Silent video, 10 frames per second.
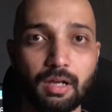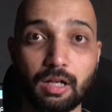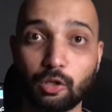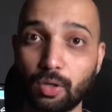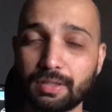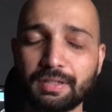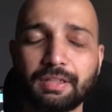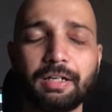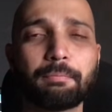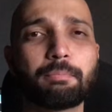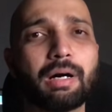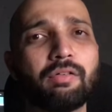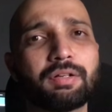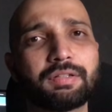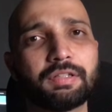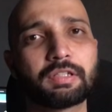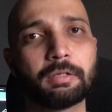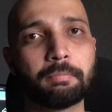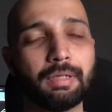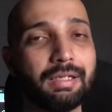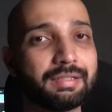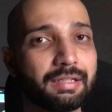Now, as I said, power system is a